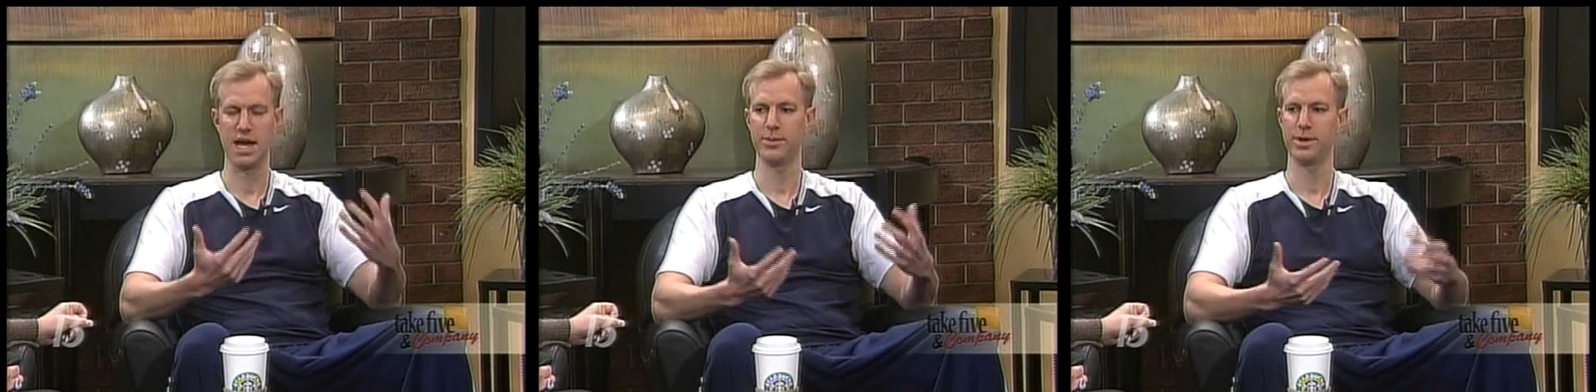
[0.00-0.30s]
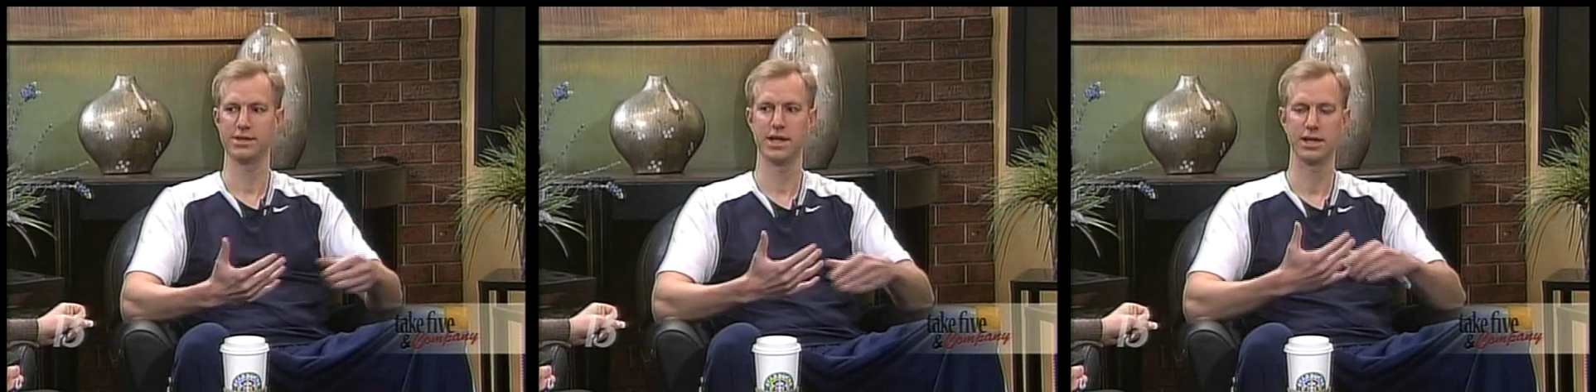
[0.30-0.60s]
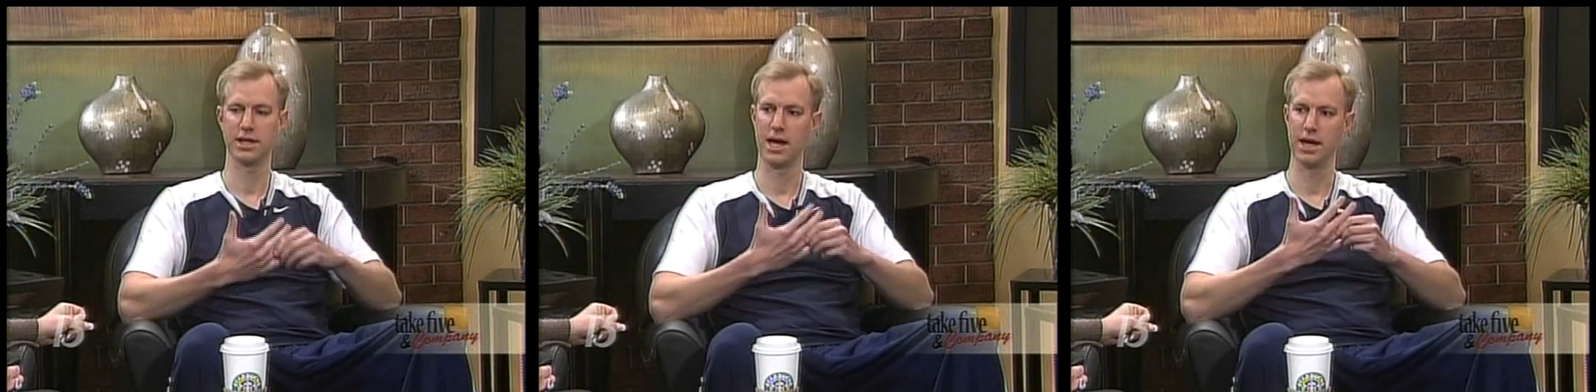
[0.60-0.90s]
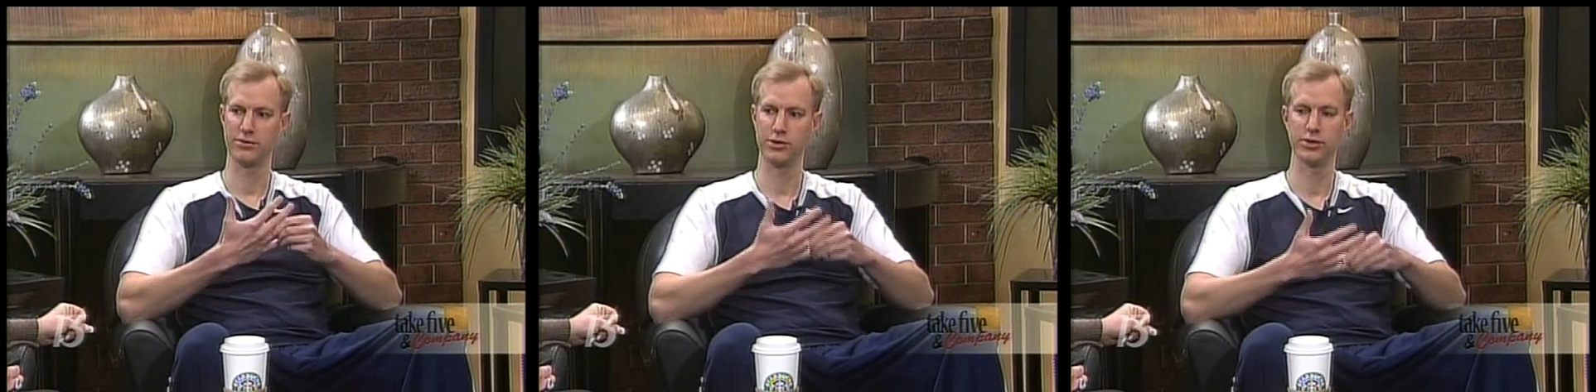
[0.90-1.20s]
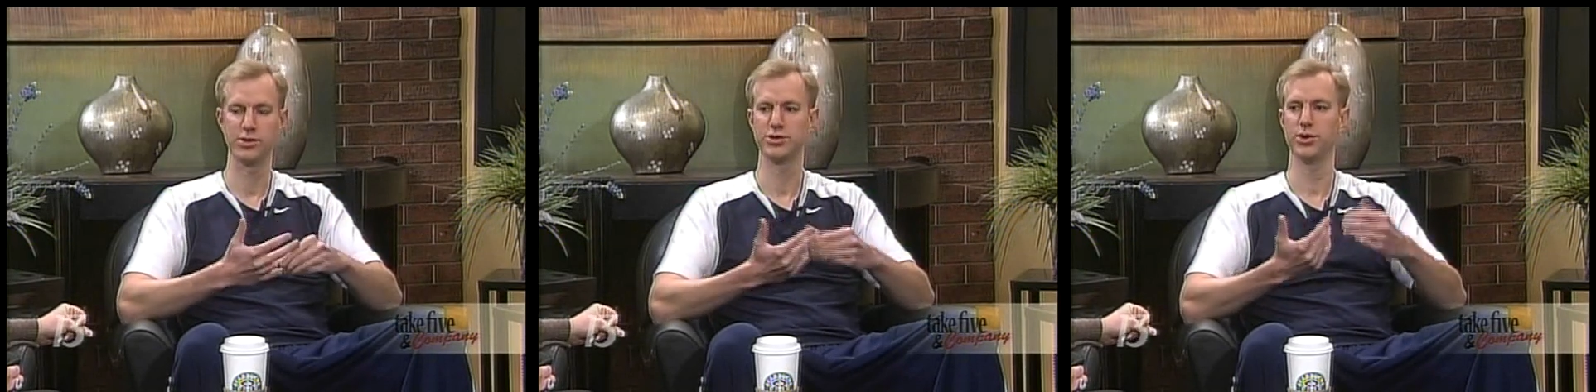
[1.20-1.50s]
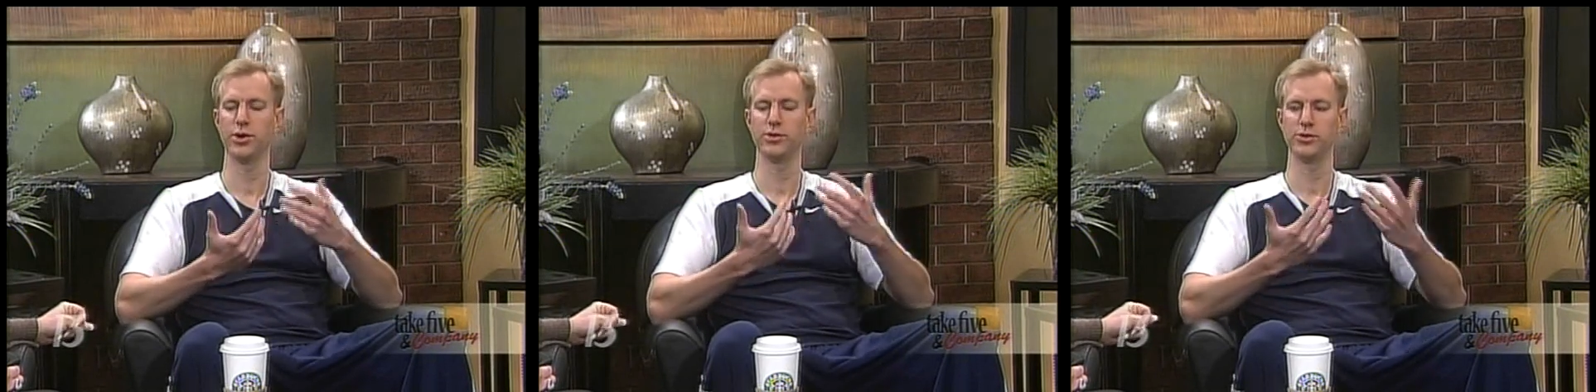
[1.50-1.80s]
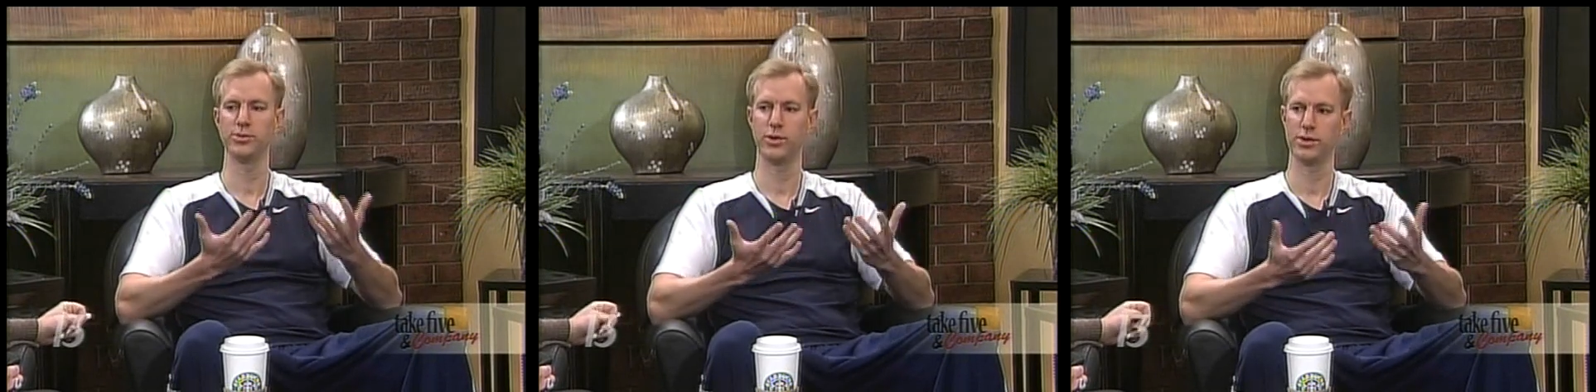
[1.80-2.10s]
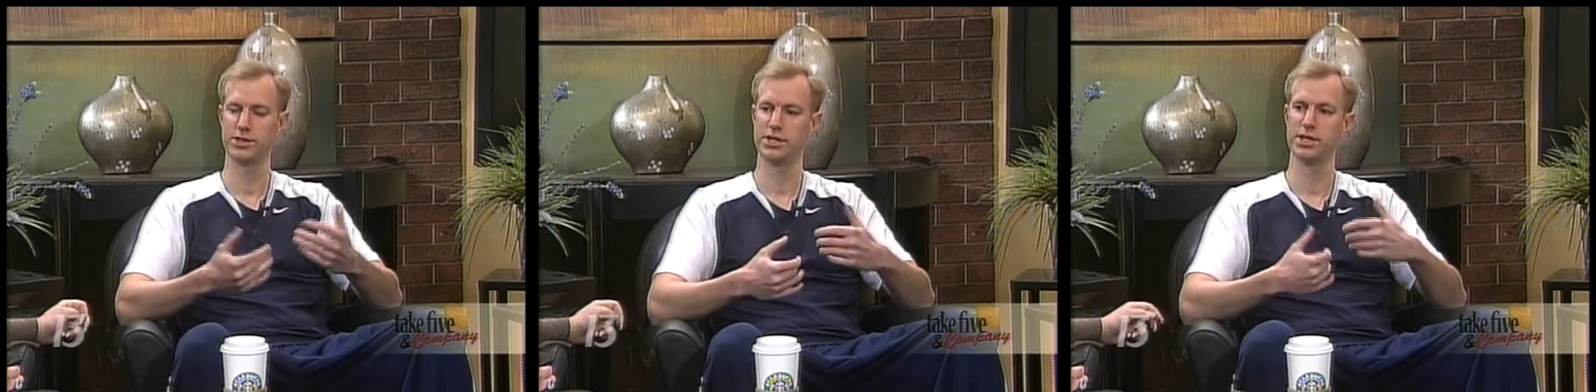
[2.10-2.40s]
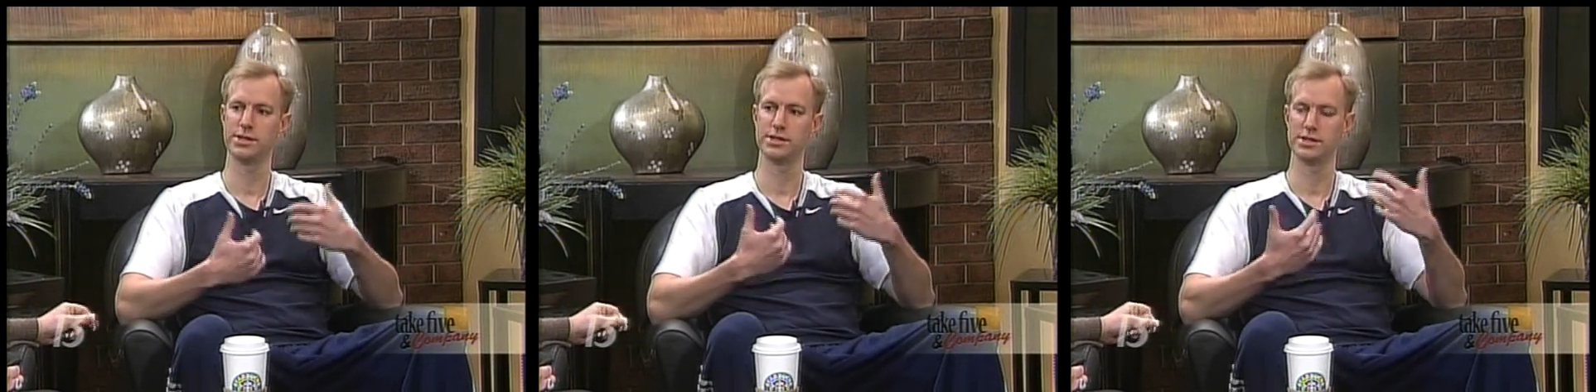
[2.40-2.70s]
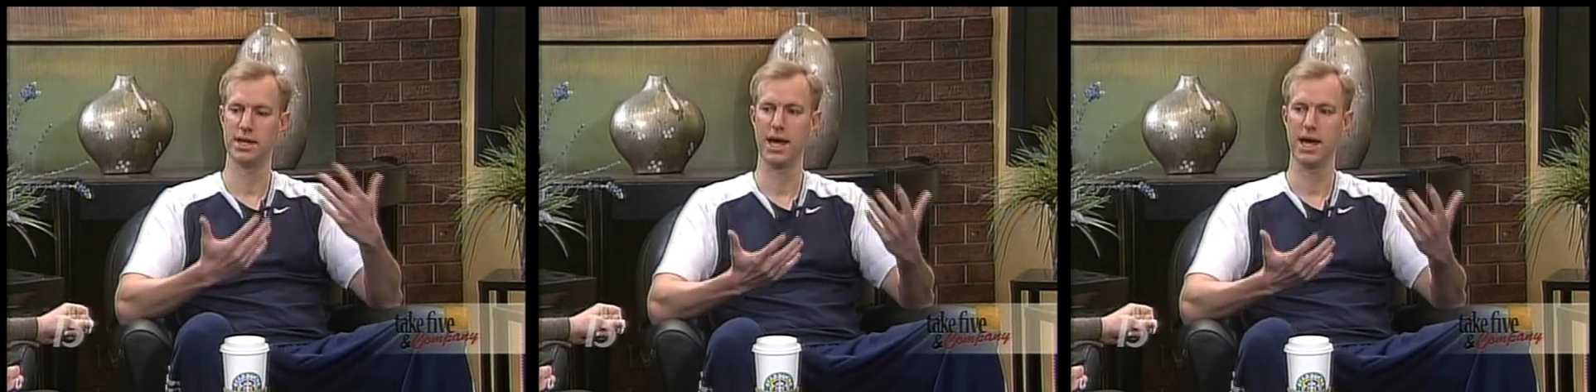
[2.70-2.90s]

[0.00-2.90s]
topics like food control, food portions,